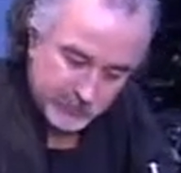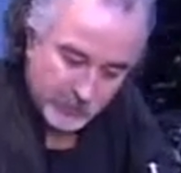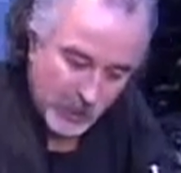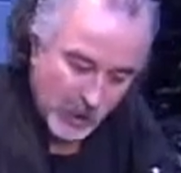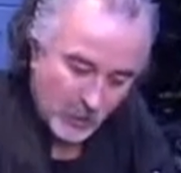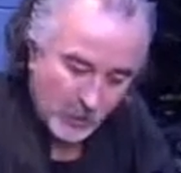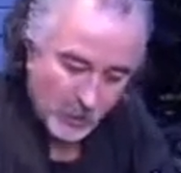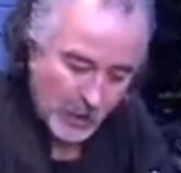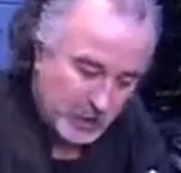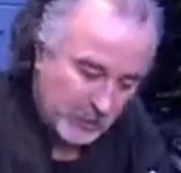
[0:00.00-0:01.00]
No
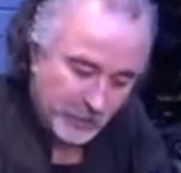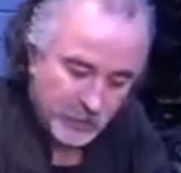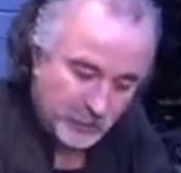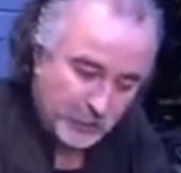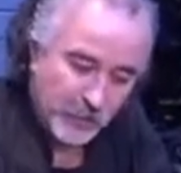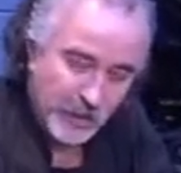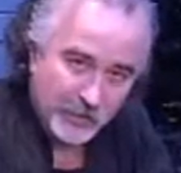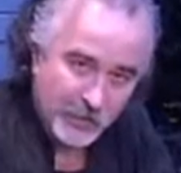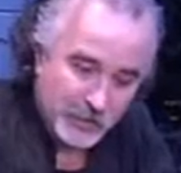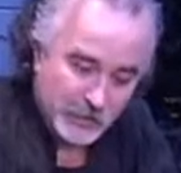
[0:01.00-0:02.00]
artificial
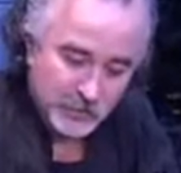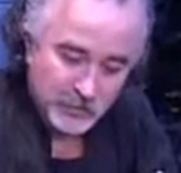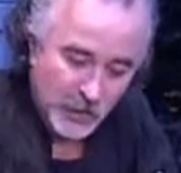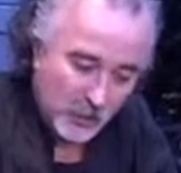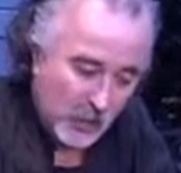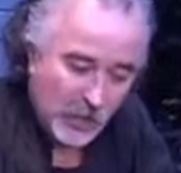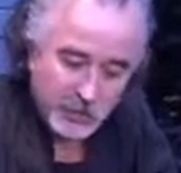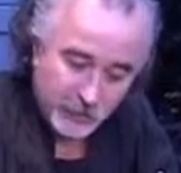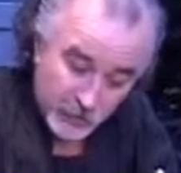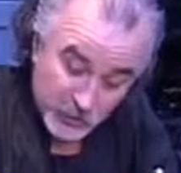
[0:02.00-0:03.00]
flavours, no
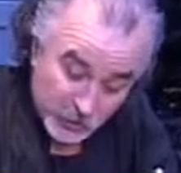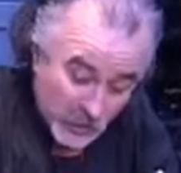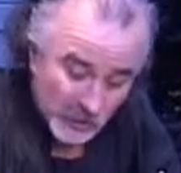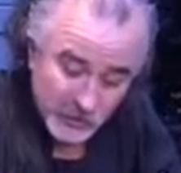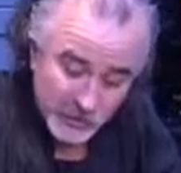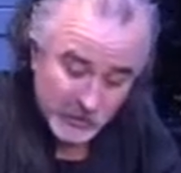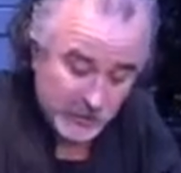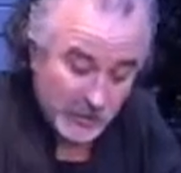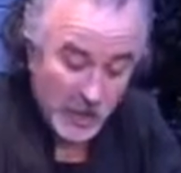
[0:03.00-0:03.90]
artificial colours,